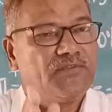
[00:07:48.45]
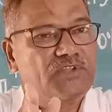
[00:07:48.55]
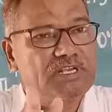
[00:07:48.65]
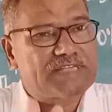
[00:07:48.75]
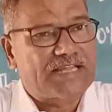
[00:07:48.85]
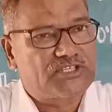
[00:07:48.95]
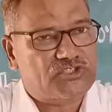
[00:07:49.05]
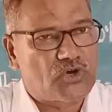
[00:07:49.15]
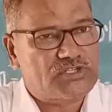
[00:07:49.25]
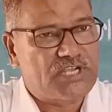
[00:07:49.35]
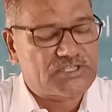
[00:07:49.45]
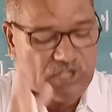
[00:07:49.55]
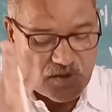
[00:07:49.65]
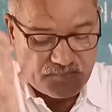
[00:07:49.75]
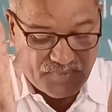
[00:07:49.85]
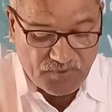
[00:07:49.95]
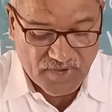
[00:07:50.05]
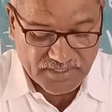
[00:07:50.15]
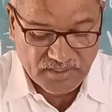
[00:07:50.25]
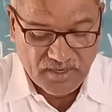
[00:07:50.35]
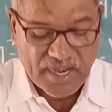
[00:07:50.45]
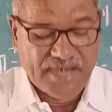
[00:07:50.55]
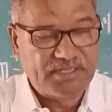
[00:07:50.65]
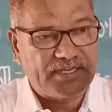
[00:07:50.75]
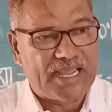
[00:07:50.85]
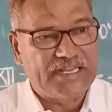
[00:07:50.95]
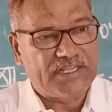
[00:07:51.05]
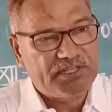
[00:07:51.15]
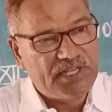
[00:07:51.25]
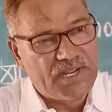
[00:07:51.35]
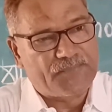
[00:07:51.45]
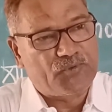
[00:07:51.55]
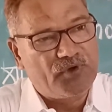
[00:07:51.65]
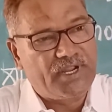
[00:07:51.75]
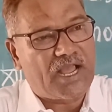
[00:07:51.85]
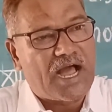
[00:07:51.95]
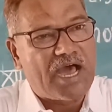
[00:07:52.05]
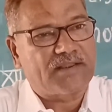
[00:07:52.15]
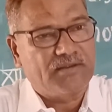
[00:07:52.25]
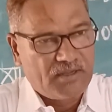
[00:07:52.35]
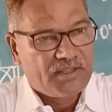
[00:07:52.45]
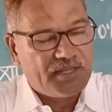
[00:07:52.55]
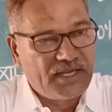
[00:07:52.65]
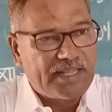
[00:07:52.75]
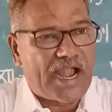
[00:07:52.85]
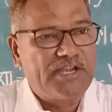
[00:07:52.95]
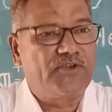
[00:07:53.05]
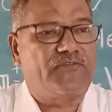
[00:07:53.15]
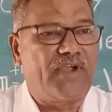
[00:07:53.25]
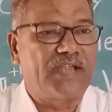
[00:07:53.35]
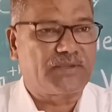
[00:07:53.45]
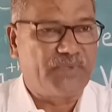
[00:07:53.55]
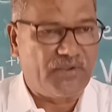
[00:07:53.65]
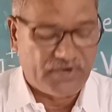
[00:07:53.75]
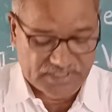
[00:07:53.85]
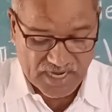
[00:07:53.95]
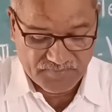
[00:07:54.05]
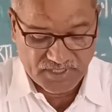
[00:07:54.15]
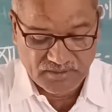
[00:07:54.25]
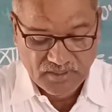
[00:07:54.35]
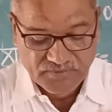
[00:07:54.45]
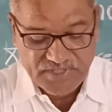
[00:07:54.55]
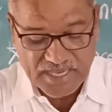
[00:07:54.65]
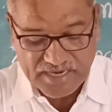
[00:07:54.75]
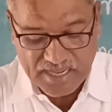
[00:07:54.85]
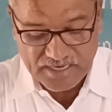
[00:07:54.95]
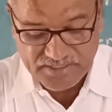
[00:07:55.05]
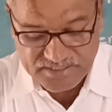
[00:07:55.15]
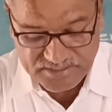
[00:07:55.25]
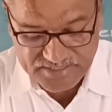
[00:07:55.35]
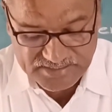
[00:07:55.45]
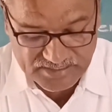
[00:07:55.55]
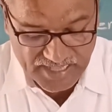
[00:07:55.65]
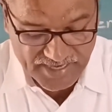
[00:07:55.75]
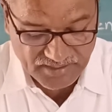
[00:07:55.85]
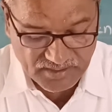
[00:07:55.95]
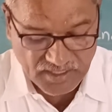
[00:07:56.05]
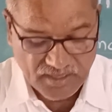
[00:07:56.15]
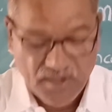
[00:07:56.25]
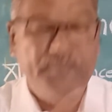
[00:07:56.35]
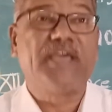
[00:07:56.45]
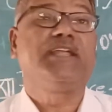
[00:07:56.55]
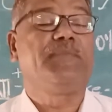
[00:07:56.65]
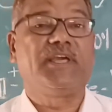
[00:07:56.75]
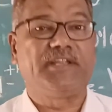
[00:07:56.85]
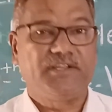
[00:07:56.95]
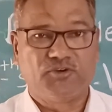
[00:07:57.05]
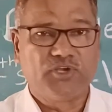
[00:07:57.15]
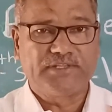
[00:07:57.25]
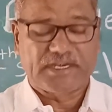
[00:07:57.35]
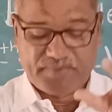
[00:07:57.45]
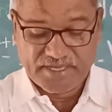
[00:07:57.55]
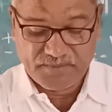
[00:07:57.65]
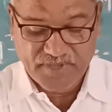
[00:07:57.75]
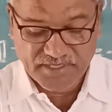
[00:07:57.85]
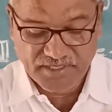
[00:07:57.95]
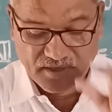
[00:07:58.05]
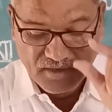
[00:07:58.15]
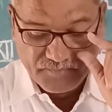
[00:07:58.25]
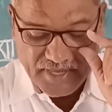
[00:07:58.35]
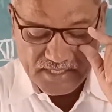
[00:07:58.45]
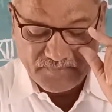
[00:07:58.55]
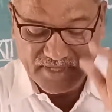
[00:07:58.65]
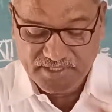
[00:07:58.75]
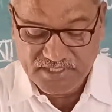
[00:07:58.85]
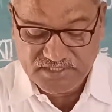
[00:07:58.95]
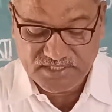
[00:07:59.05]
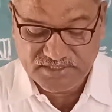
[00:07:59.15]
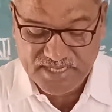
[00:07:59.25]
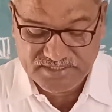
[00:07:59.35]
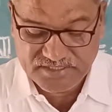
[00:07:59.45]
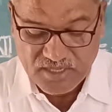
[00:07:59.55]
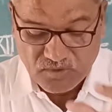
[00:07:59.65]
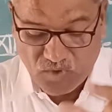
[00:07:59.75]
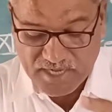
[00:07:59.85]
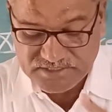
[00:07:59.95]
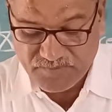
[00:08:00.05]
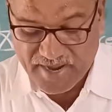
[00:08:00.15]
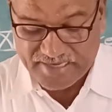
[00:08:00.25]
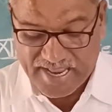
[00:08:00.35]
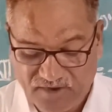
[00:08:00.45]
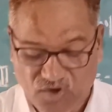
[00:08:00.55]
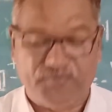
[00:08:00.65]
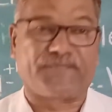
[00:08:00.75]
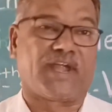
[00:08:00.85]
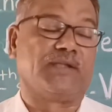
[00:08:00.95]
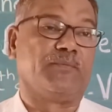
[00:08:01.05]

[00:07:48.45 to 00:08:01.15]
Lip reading: These are the sources of B1. And really, if we are inadequate B vitamin, there are diseases like beriberi. You know that beriberi diseases caused by lack of vitamin